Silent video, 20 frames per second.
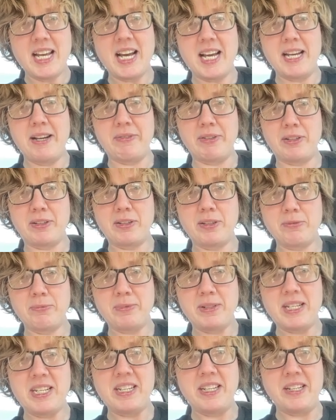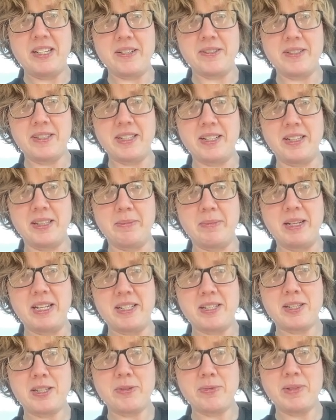I have a 3 here that
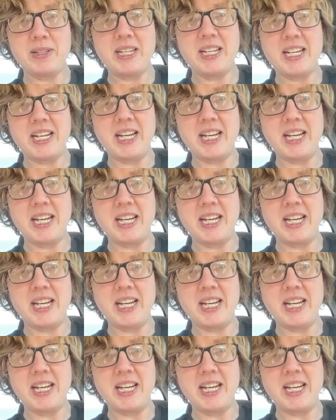eliminates 3.